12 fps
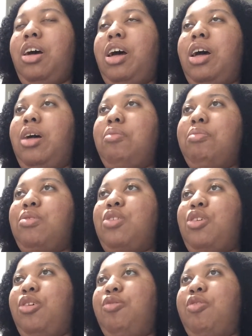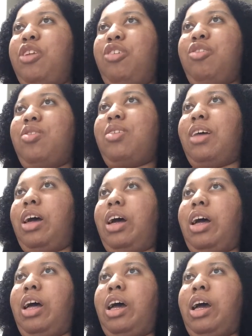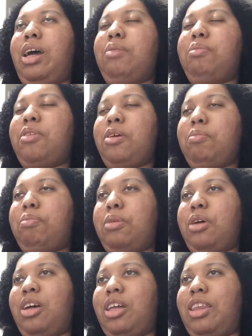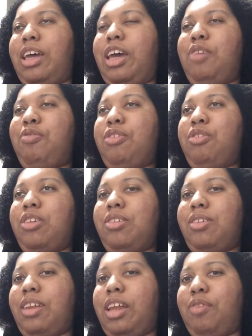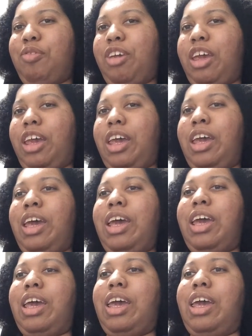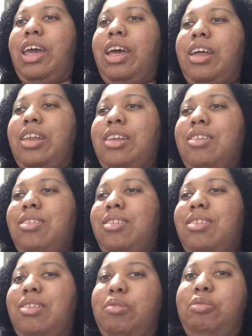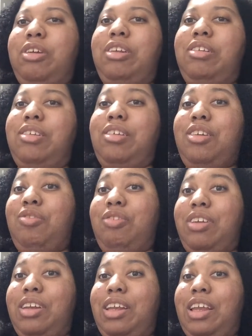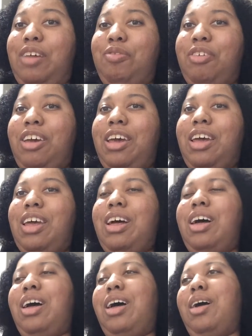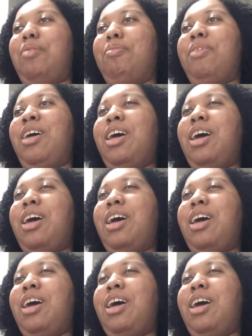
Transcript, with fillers: Um, so if there's a hyped up book that everyone's loving and someone didn't really love it, um,